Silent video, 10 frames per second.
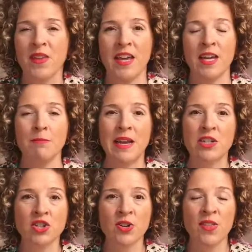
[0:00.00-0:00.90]
and make
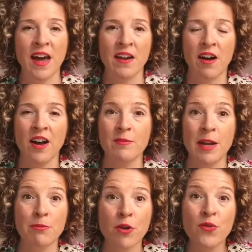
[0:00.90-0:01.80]
sure that on
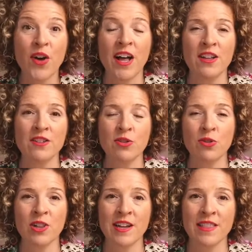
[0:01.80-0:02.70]
my profile you
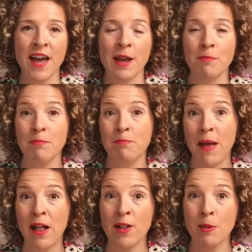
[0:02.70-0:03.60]
click that
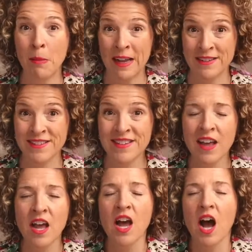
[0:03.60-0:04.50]
bell button,
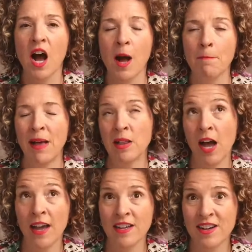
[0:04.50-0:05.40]
um, bell
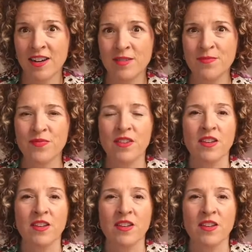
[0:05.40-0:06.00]
icon